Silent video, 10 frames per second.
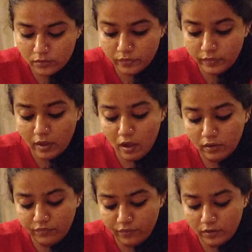on the
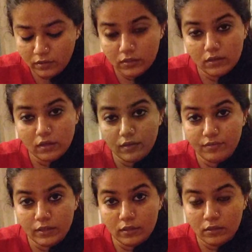heart front, I
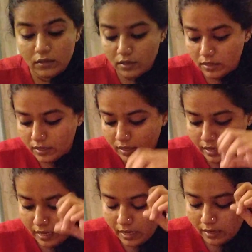feel,
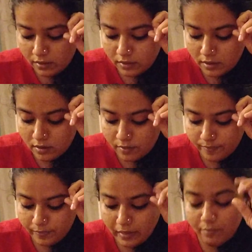and
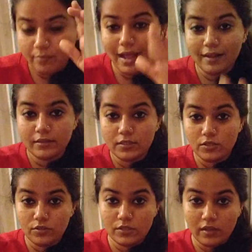
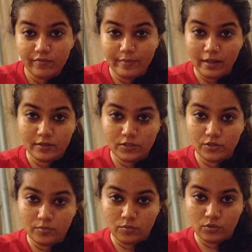balance yourself, balance
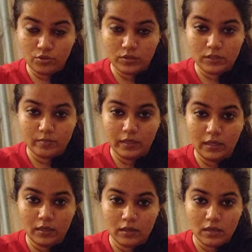your emotions,
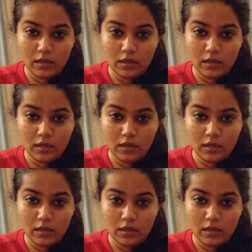be